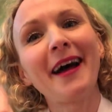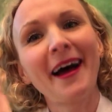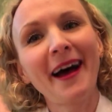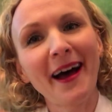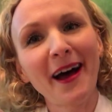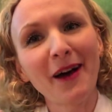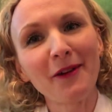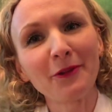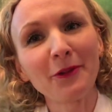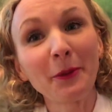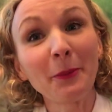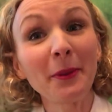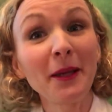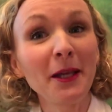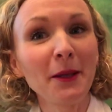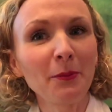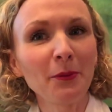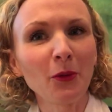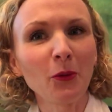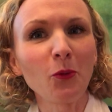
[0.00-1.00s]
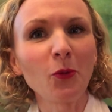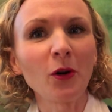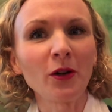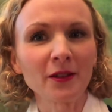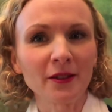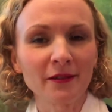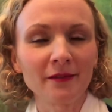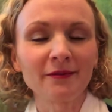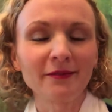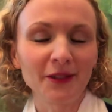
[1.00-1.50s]
have the people
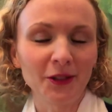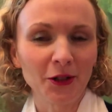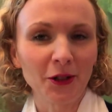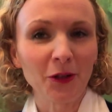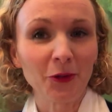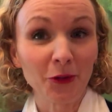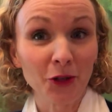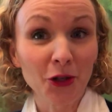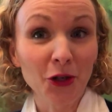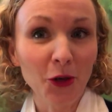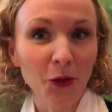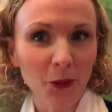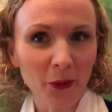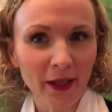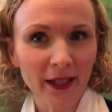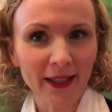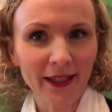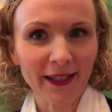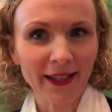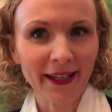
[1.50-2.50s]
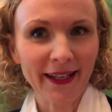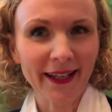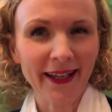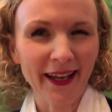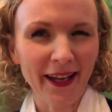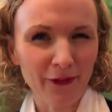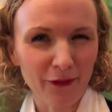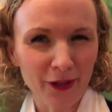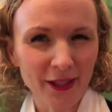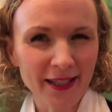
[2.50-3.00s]
knowing like
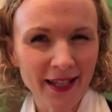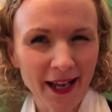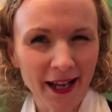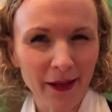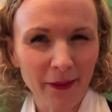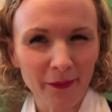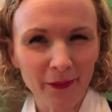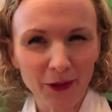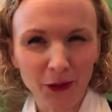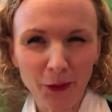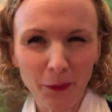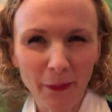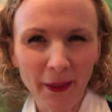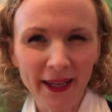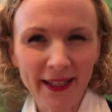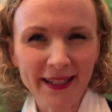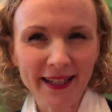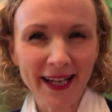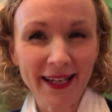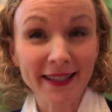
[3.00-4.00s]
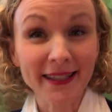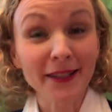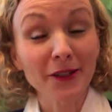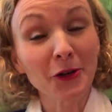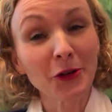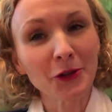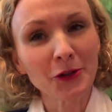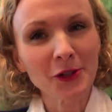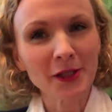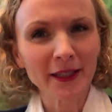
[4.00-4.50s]
every time you pay tax it
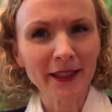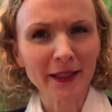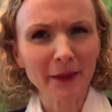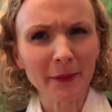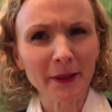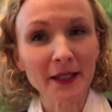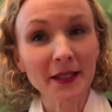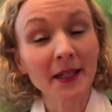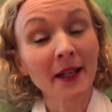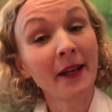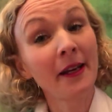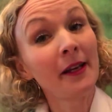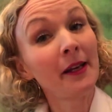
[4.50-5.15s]
hurts a little bit?